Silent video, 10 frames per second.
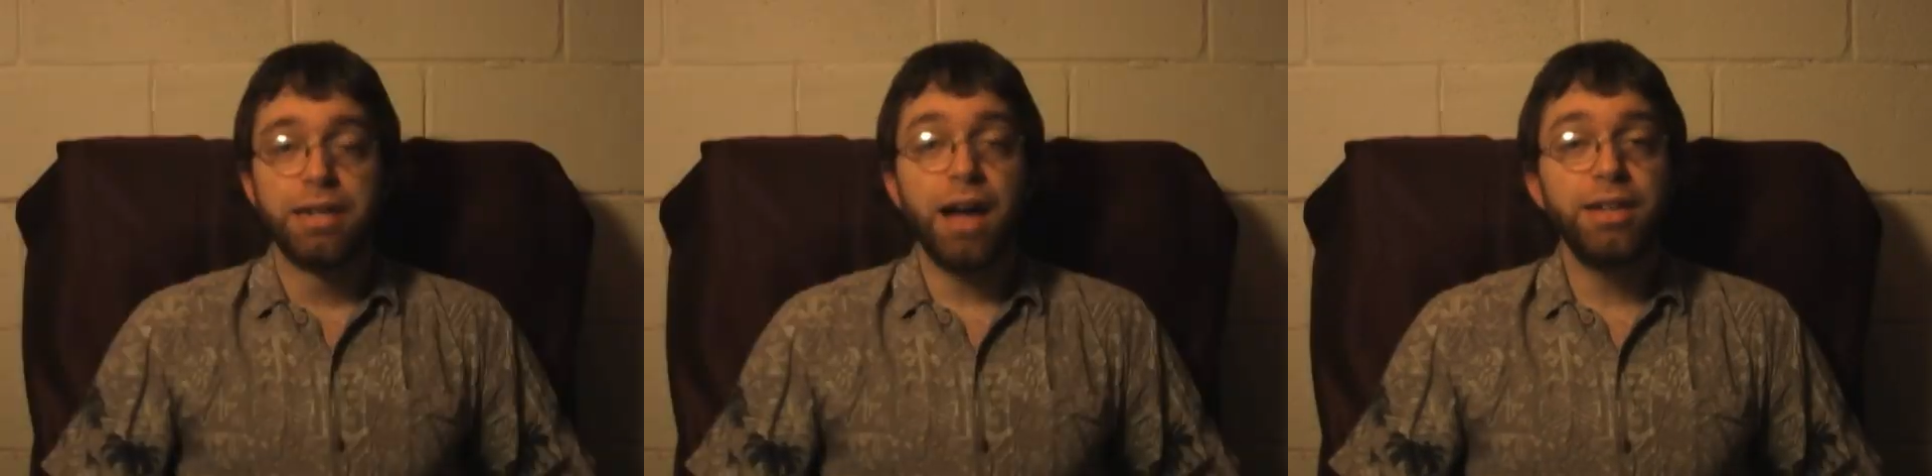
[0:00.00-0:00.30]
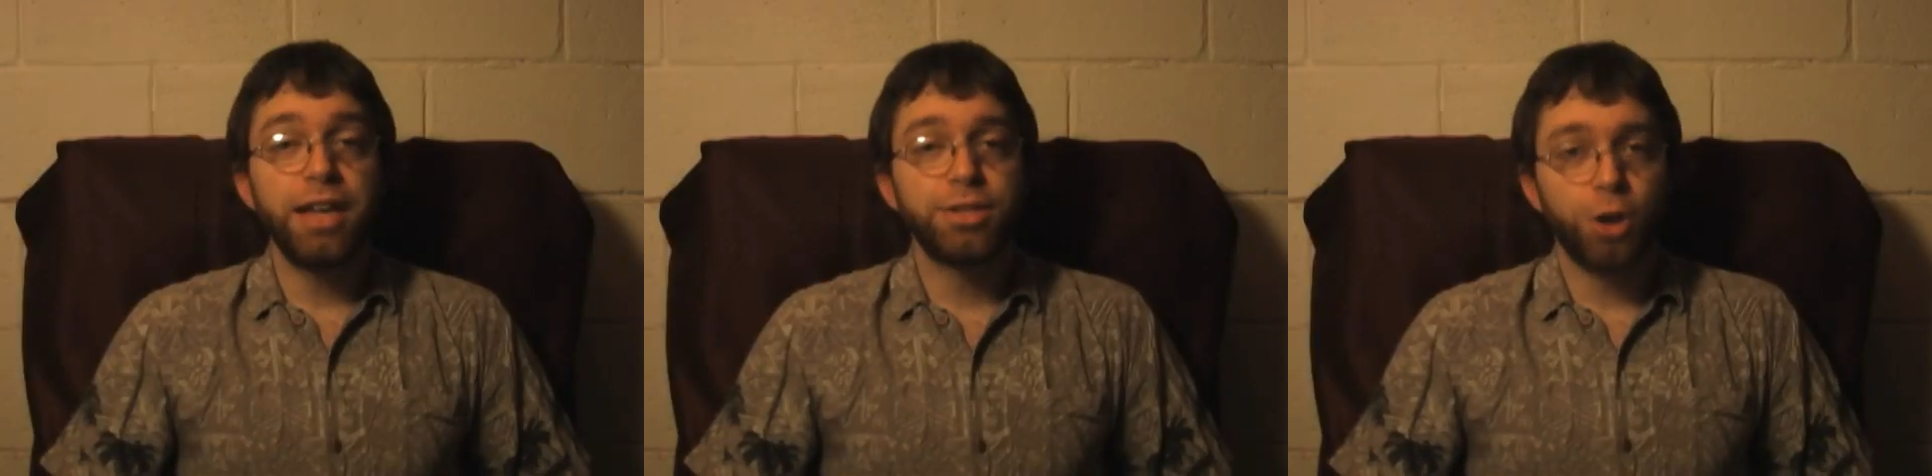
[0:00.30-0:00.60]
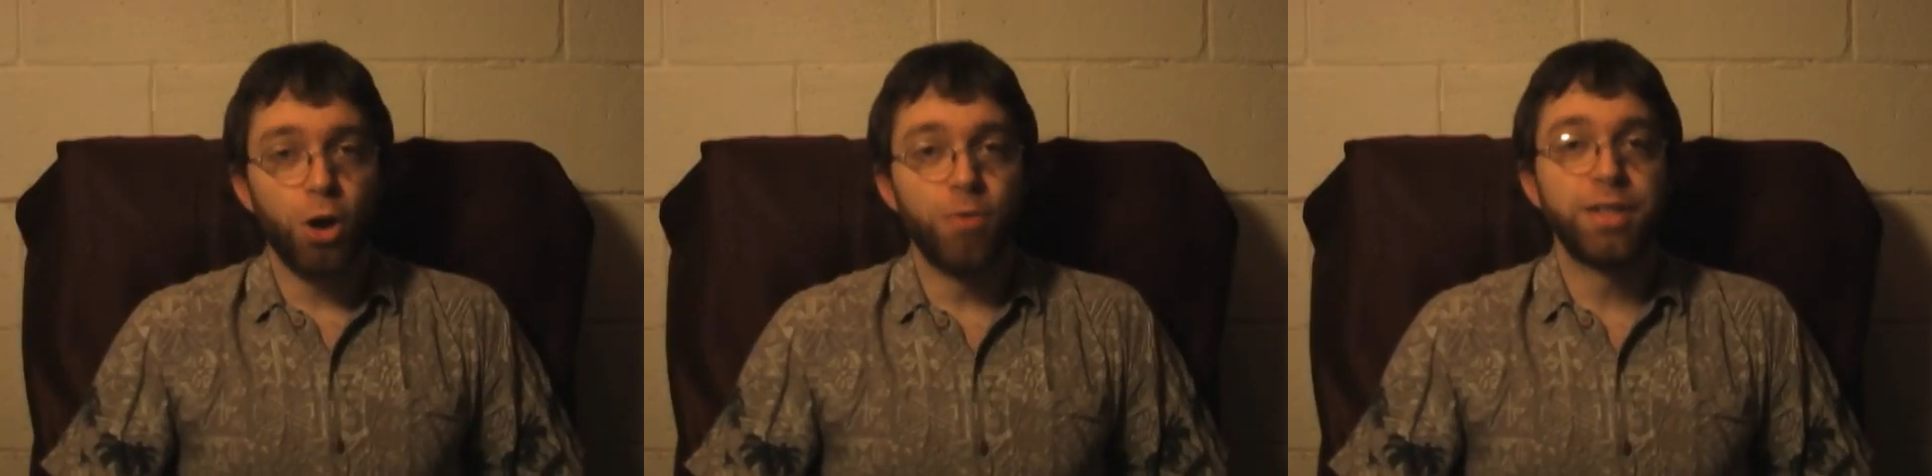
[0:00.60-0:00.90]
Dante's
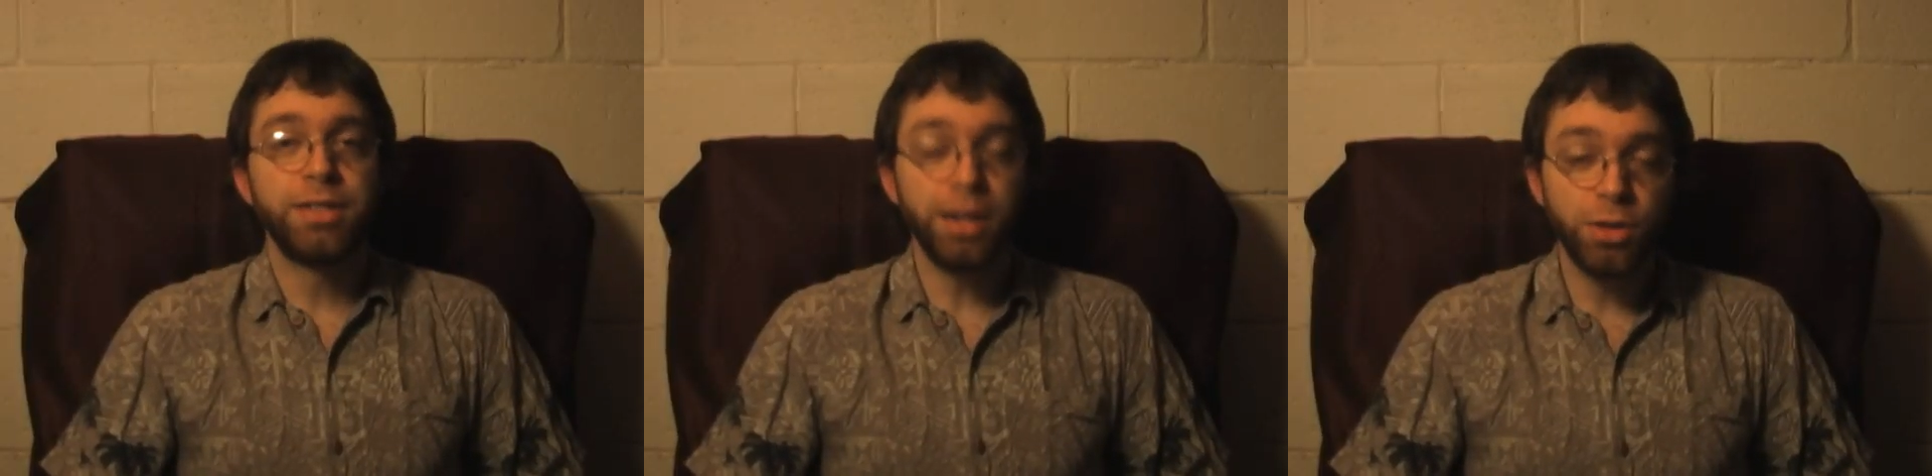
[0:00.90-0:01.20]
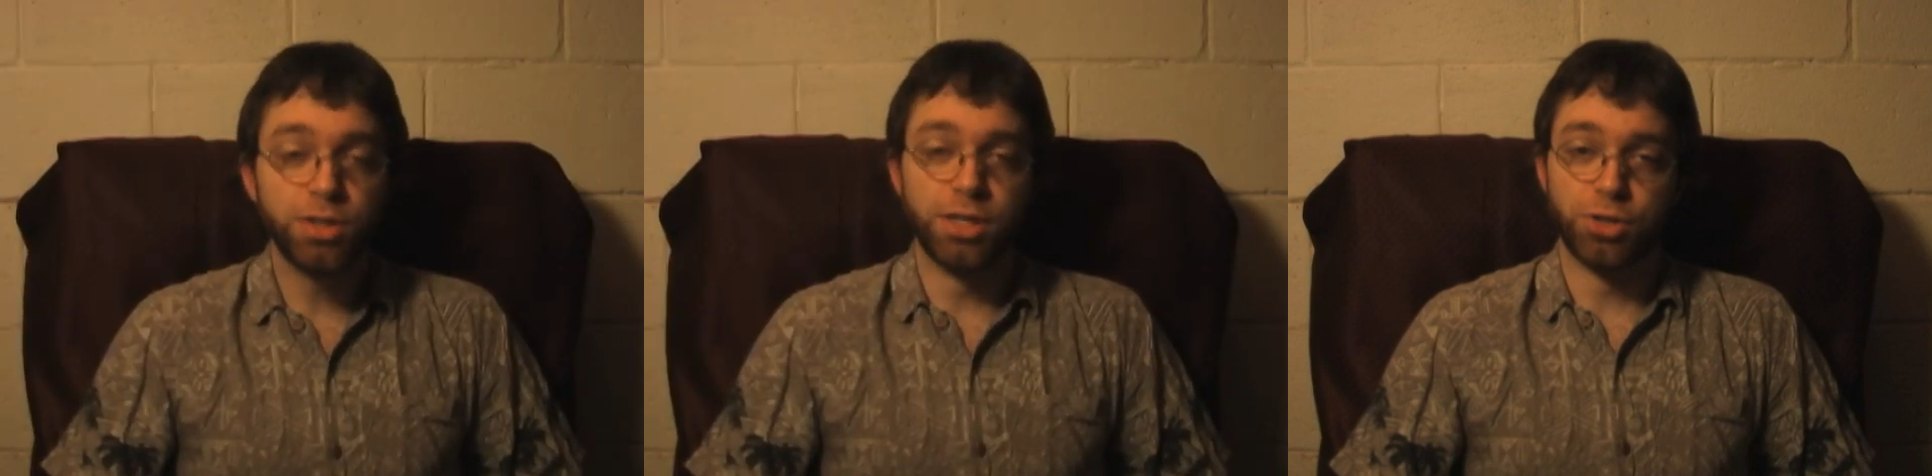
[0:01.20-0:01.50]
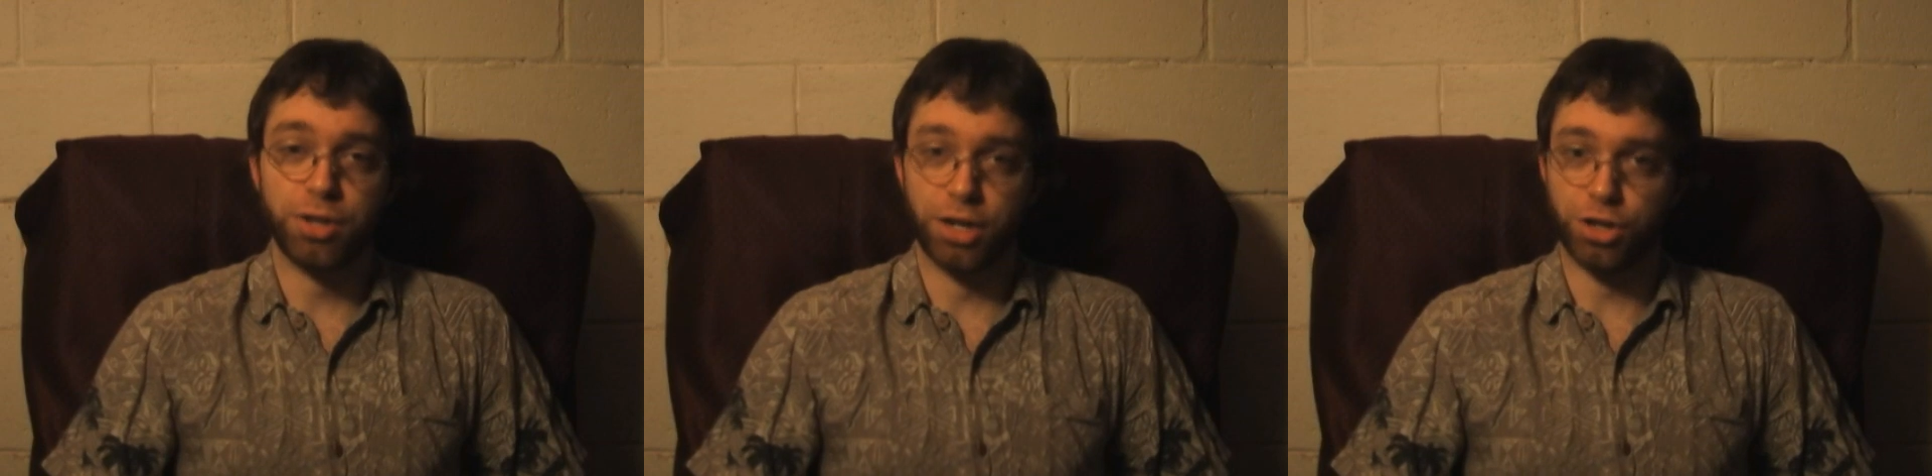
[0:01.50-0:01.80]
Cove continues in
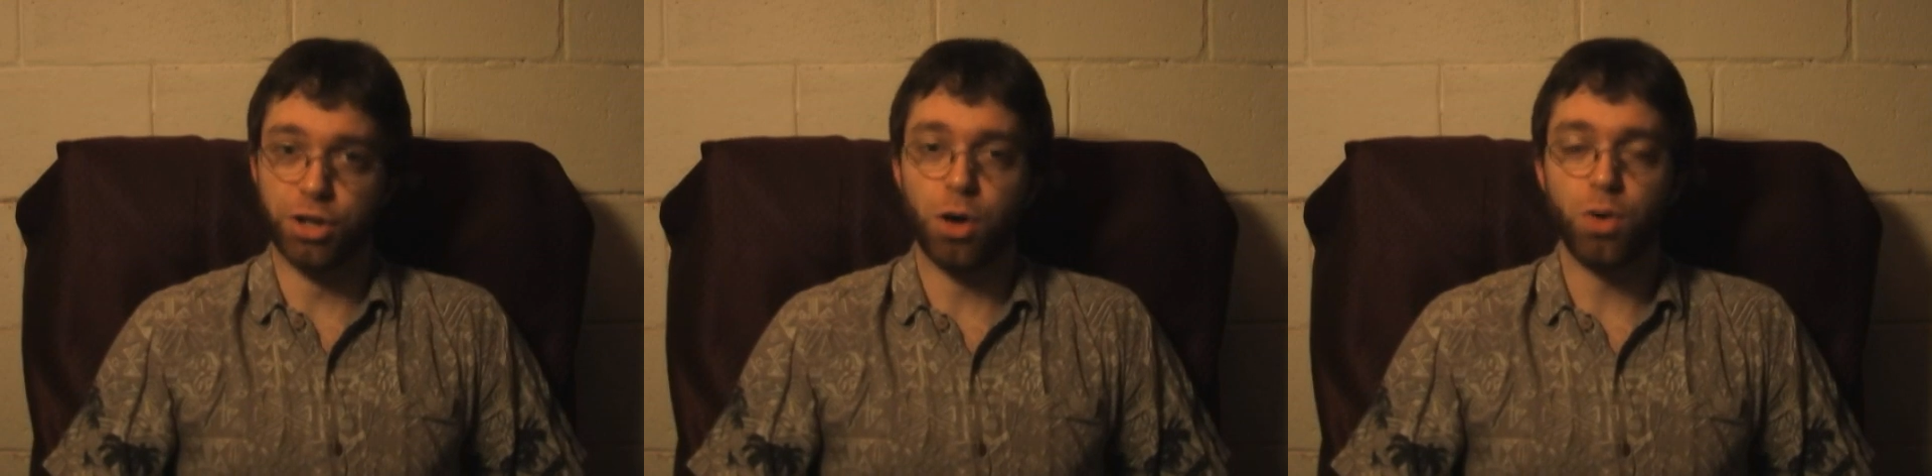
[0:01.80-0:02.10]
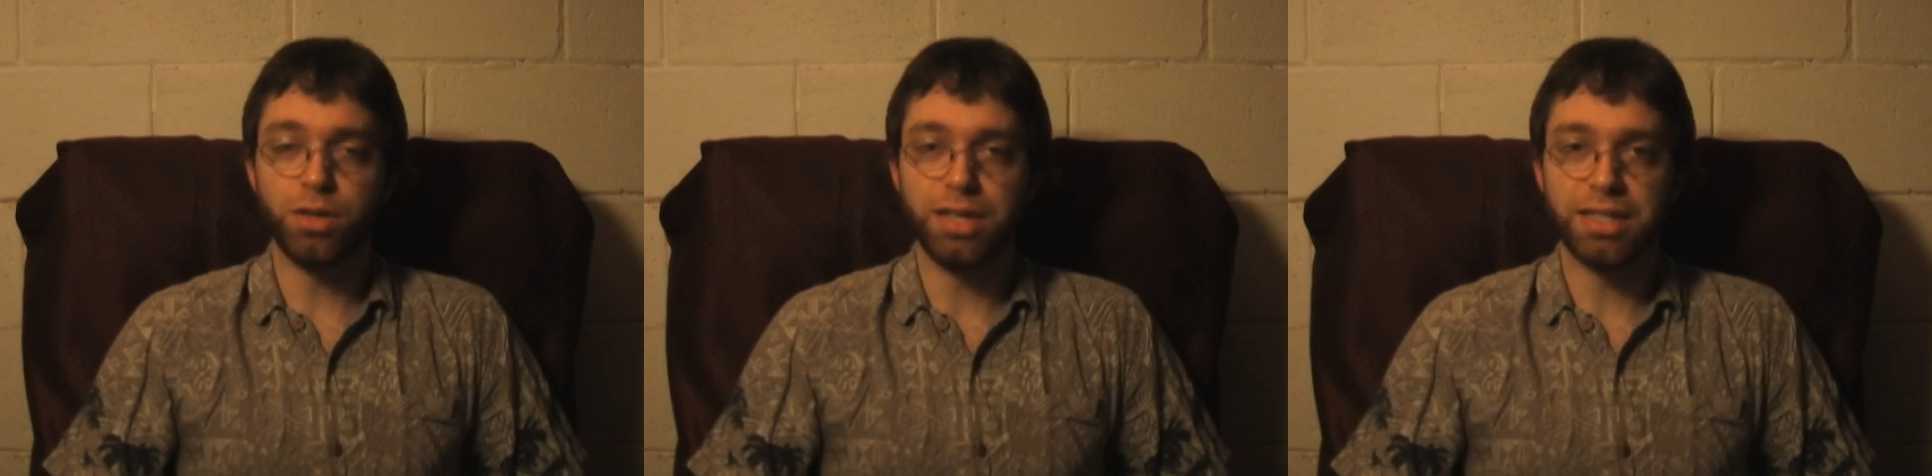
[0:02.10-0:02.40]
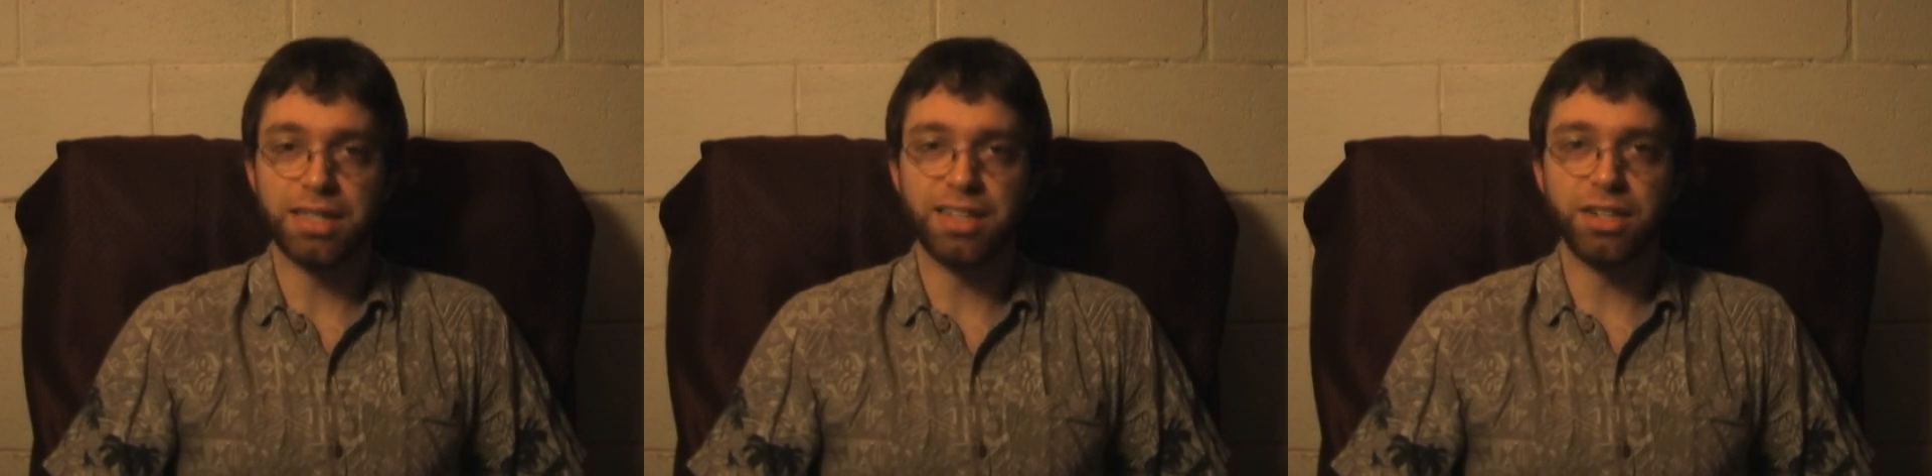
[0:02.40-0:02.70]
this tradition, only
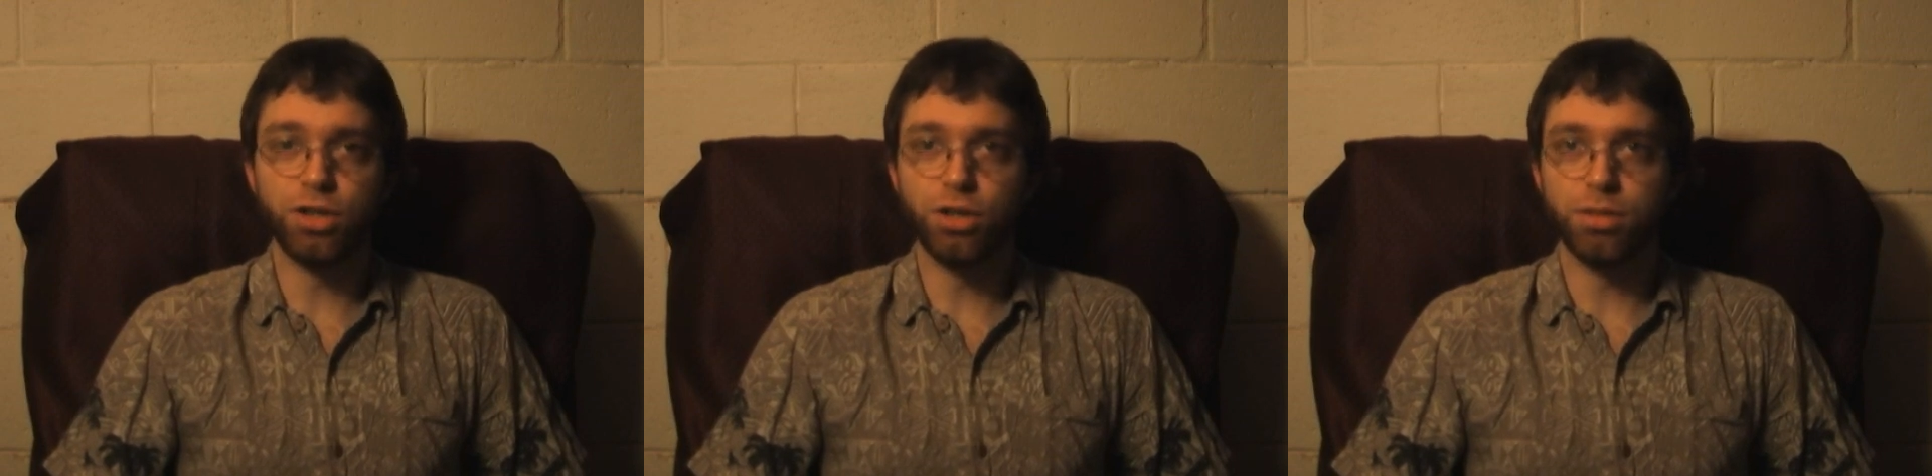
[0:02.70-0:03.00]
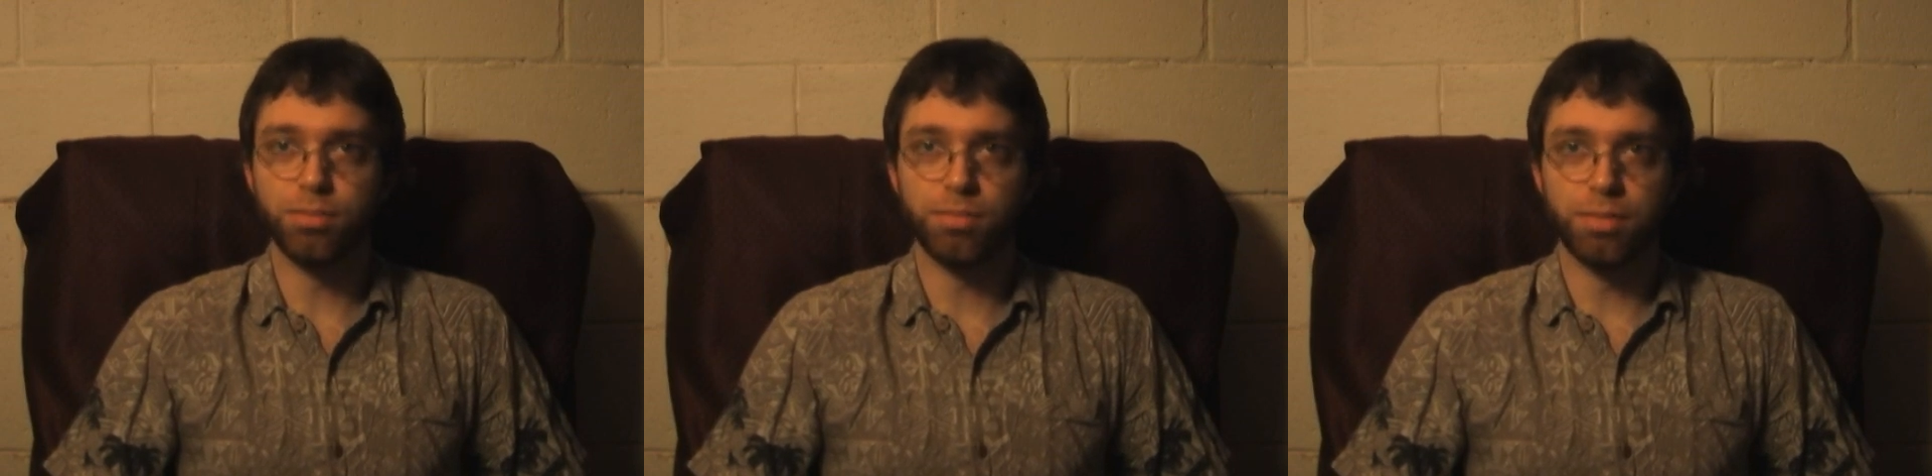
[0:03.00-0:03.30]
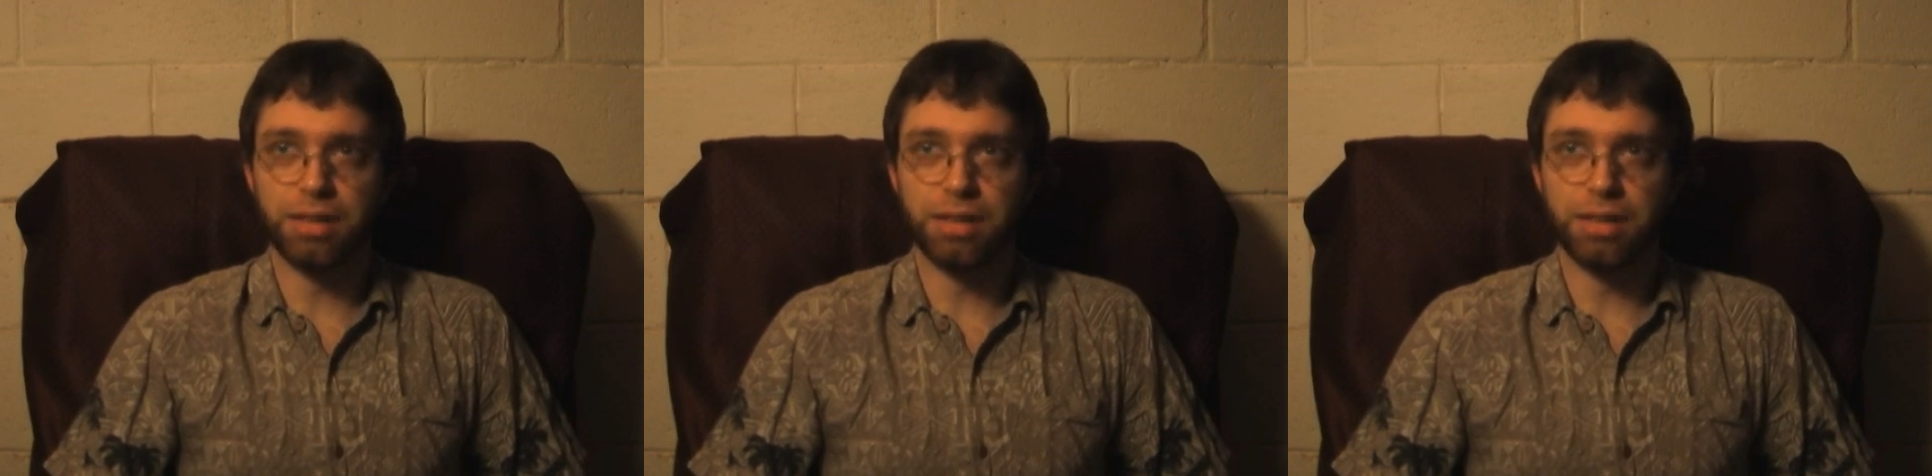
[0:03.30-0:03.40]
it's a little,